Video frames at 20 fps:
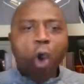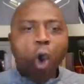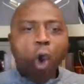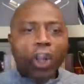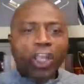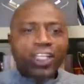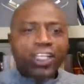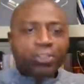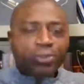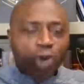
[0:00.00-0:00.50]

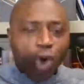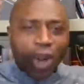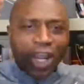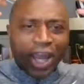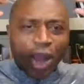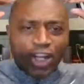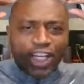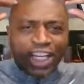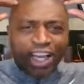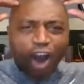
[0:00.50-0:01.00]
organism, or
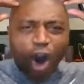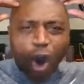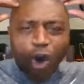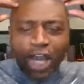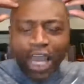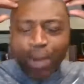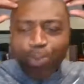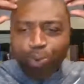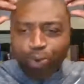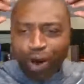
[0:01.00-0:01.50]
they
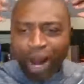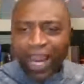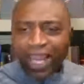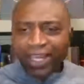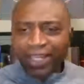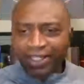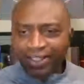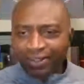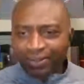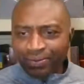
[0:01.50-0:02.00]
call a
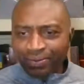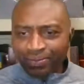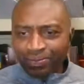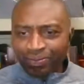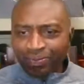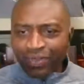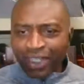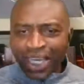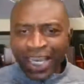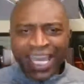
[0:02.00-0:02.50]
brain.
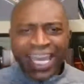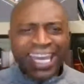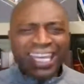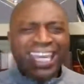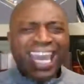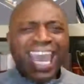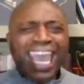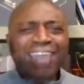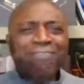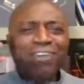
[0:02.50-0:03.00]
He
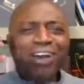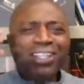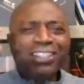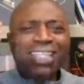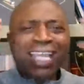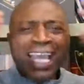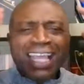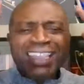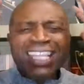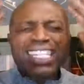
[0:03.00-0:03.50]
gave
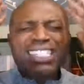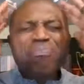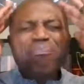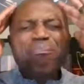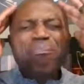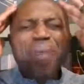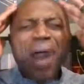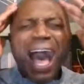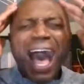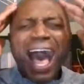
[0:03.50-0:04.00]
us this
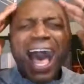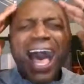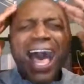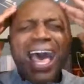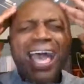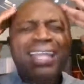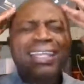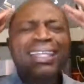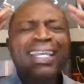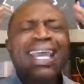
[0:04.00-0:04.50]

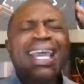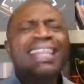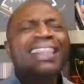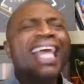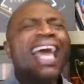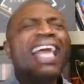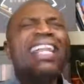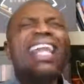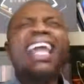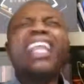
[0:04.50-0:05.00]
mind
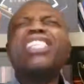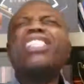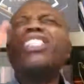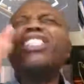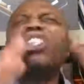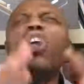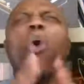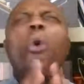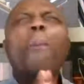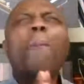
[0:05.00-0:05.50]
that
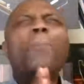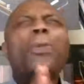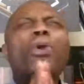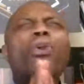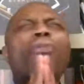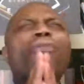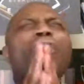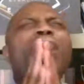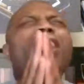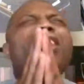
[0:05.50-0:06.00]
is so
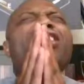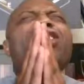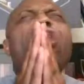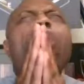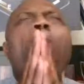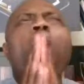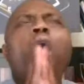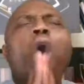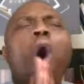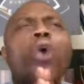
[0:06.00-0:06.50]
beautiful, it's
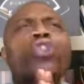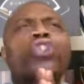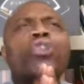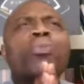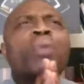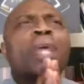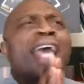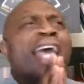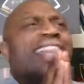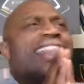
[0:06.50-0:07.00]
so
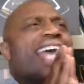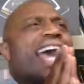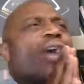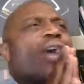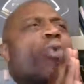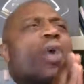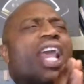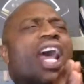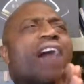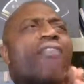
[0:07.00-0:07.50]
awesome that
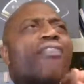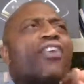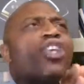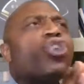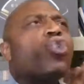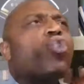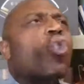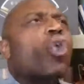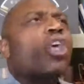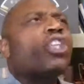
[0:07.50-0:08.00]
whatever
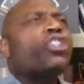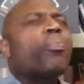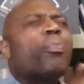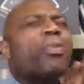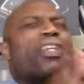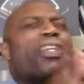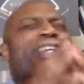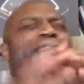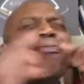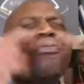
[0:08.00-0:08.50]
you want to
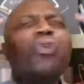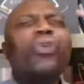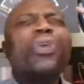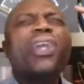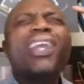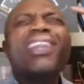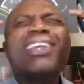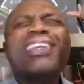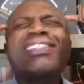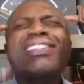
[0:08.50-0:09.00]
be, if you
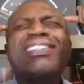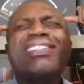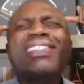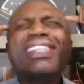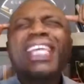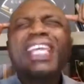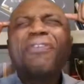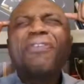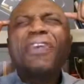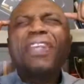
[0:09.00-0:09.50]
can
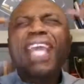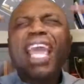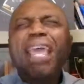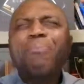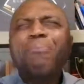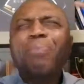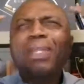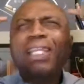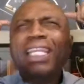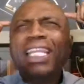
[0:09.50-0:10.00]
conceive it
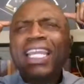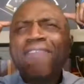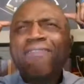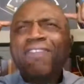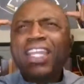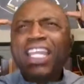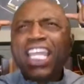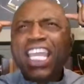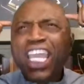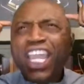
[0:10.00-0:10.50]
and
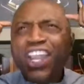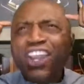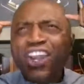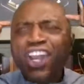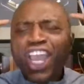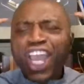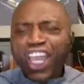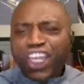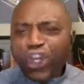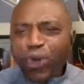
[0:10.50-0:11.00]
believe it
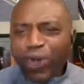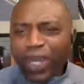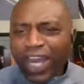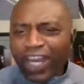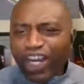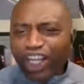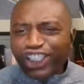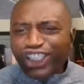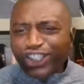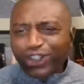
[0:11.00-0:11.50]
here, you
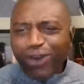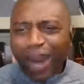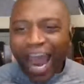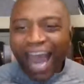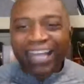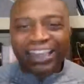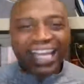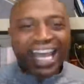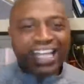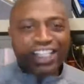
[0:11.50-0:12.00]
can
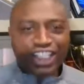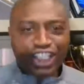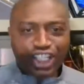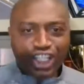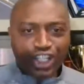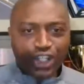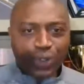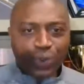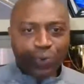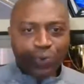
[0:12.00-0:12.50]
attract that to
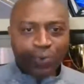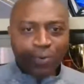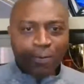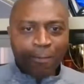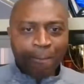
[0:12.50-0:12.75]
you.